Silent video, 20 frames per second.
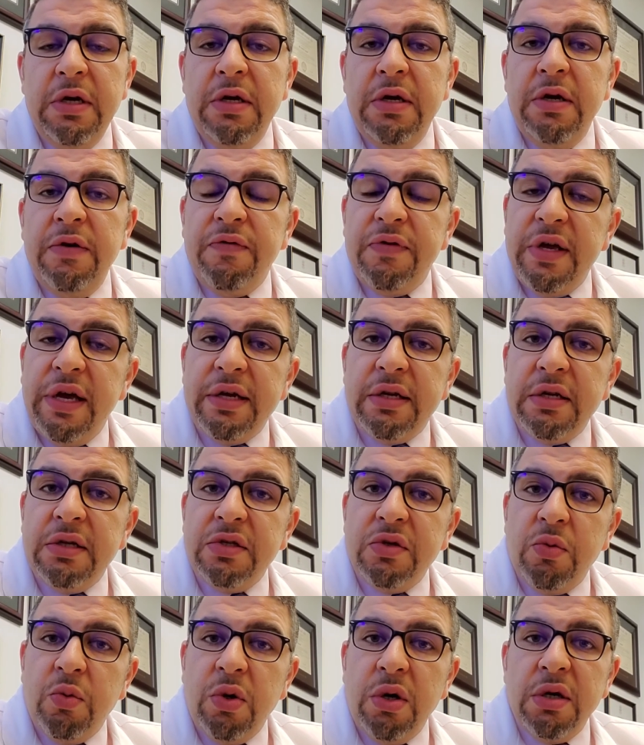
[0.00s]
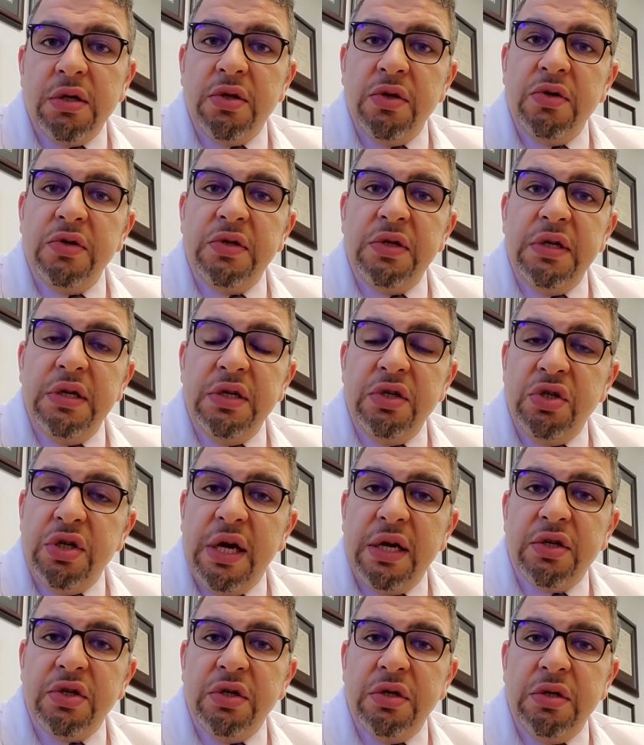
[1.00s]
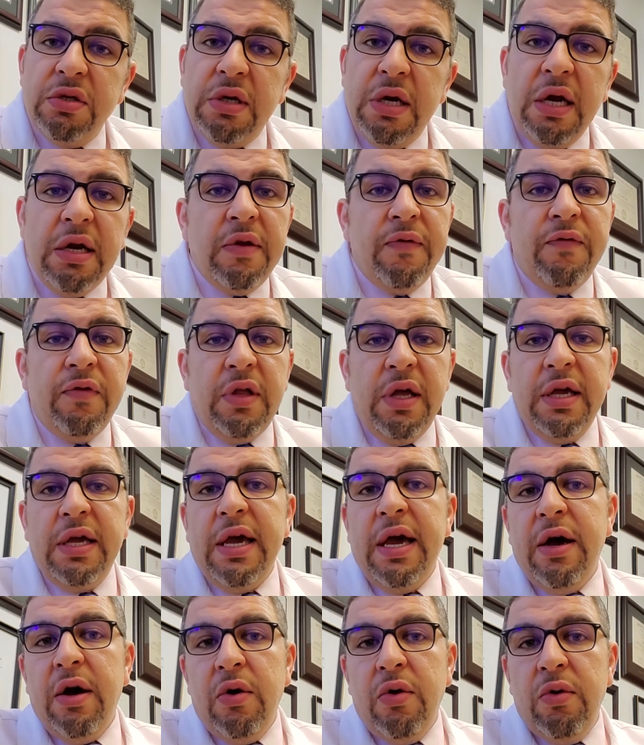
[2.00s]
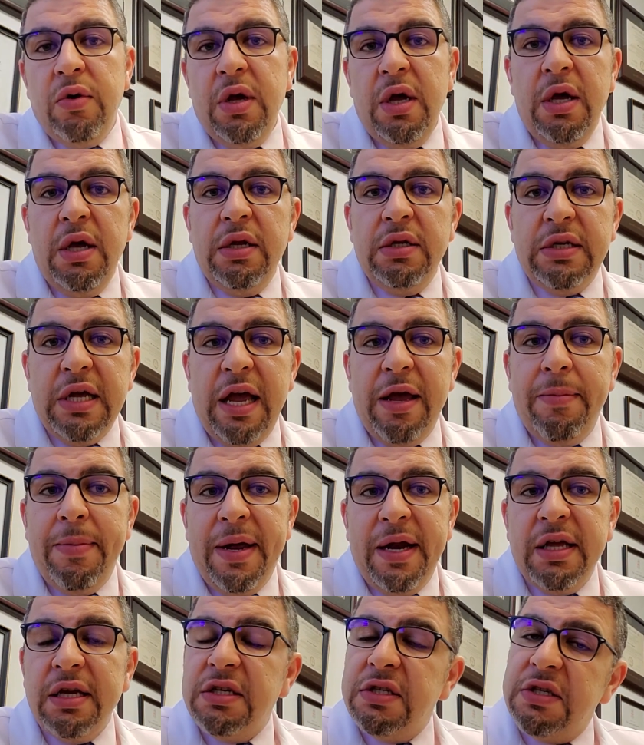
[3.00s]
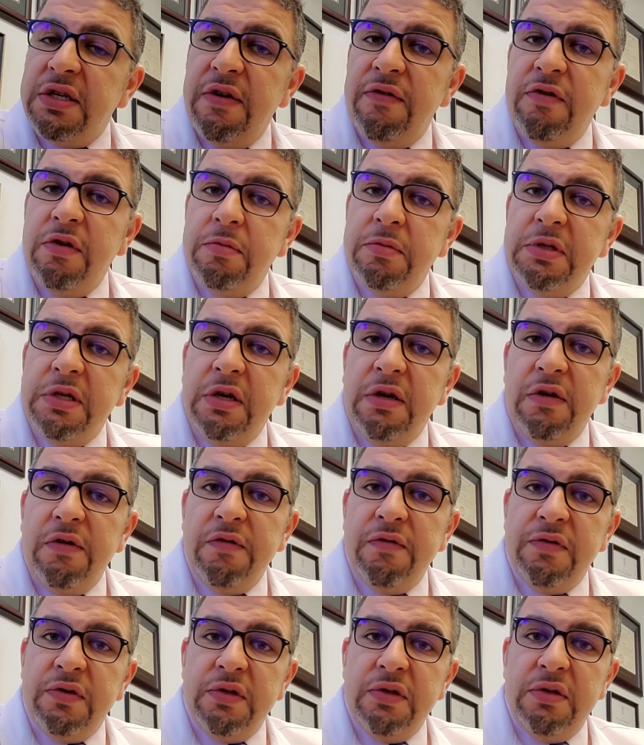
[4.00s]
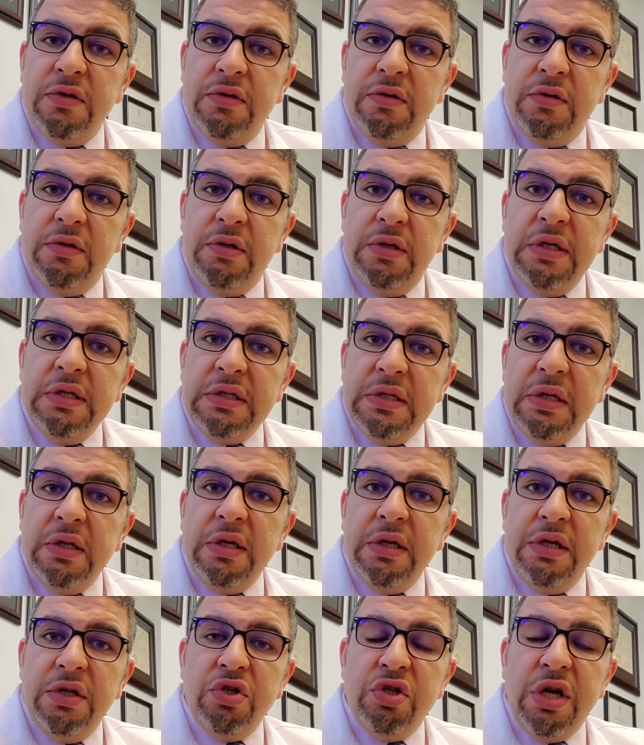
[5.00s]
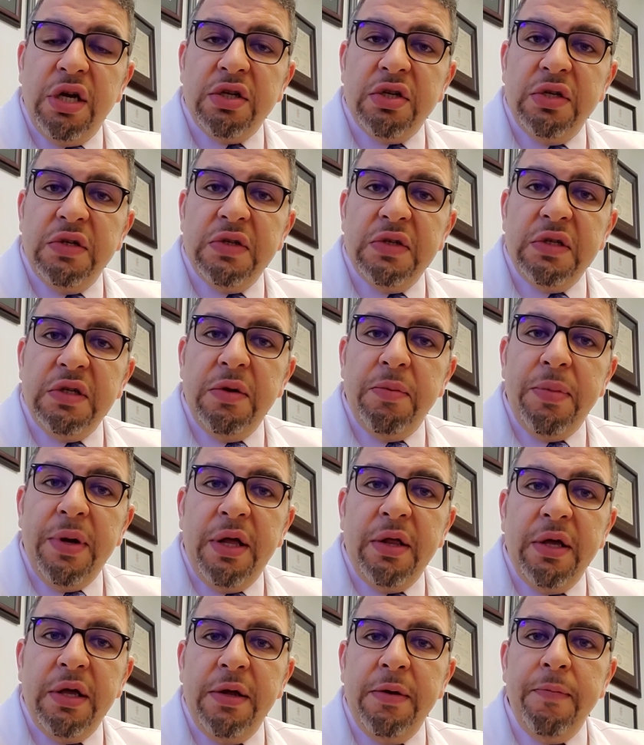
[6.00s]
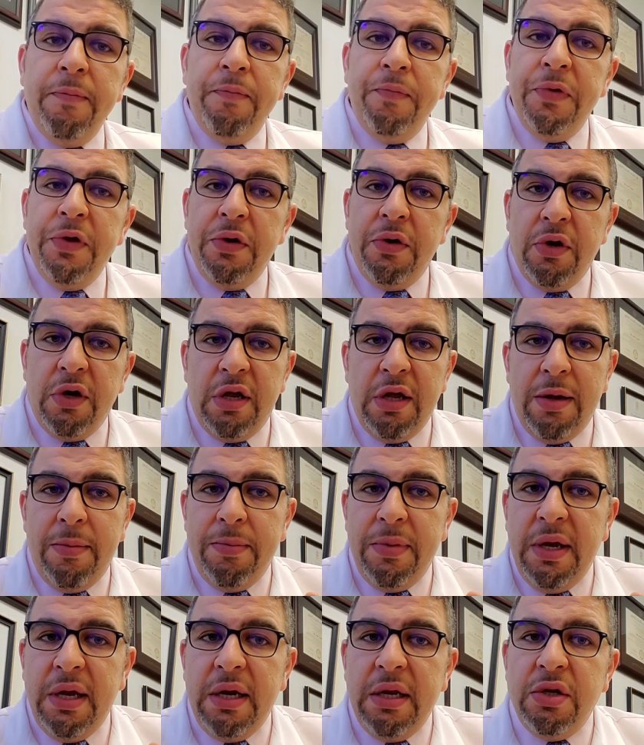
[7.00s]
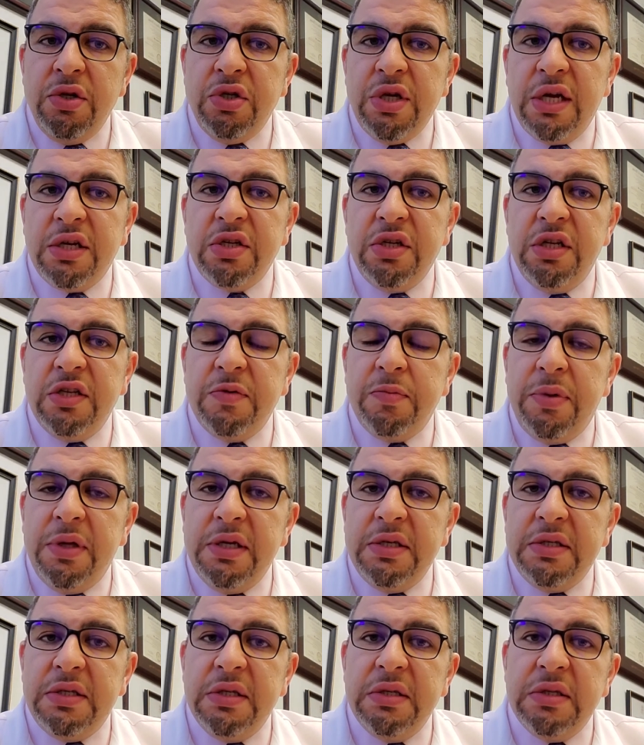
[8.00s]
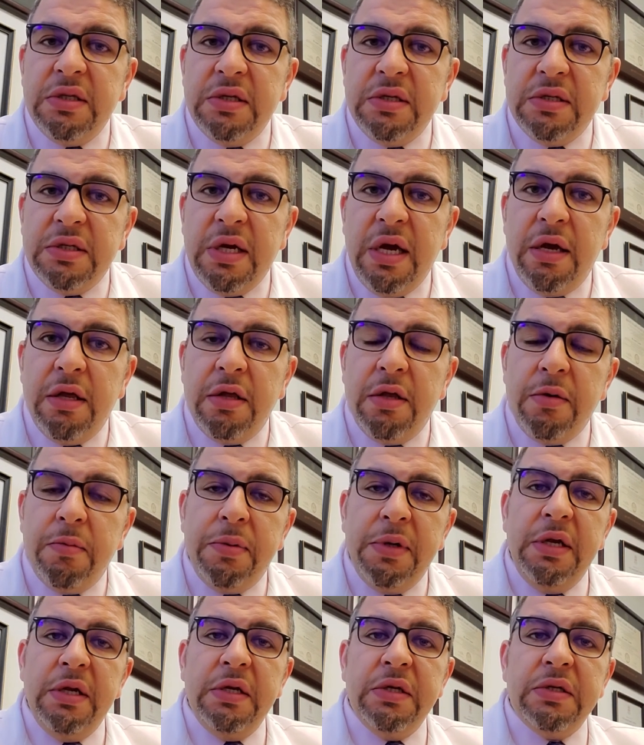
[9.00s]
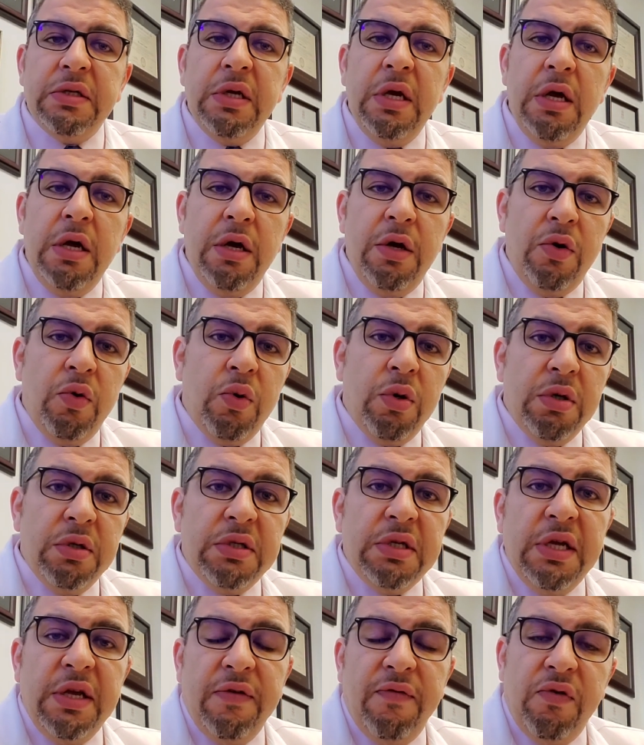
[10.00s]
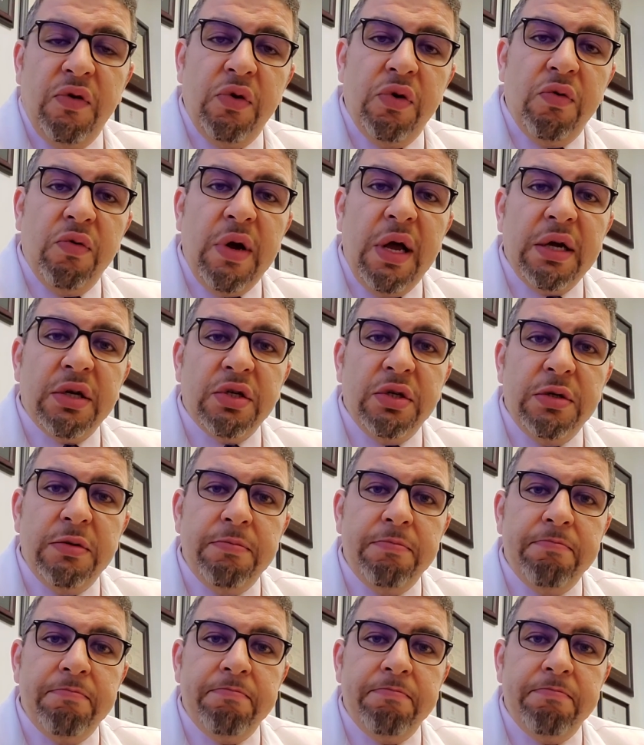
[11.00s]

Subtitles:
If that doesn't work, there's an injection, kind of like how diabetics give themselves insulin injections in the belly. There can be an injection that's placed into the side of the penis in order to give you an erection.